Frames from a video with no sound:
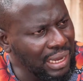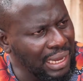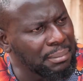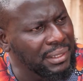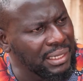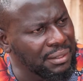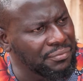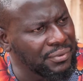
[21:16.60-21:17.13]
I
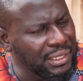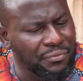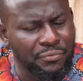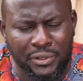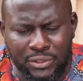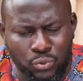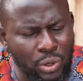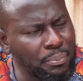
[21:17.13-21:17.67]
believe
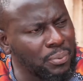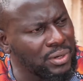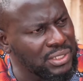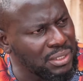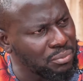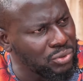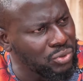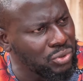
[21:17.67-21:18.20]
if it were
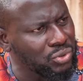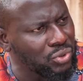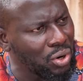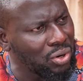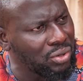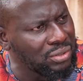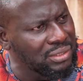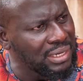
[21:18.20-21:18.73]
possible to
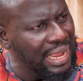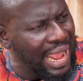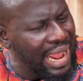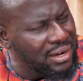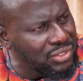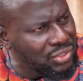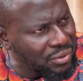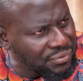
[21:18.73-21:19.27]
turn the
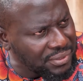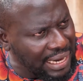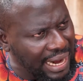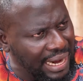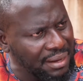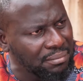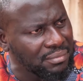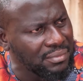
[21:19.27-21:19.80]
hands of
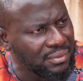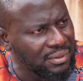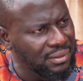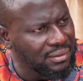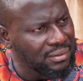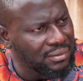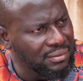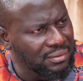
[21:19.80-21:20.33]
time,
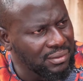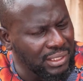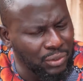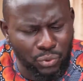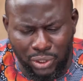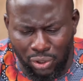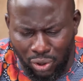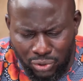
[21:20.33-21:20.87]

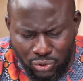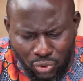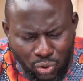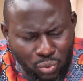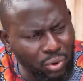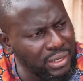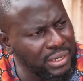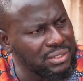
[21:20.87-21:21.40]
he will
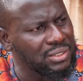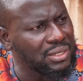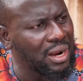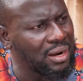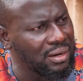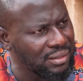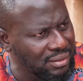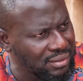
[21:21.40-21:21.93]
undo what is
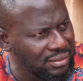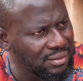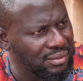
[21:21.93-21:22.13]
done.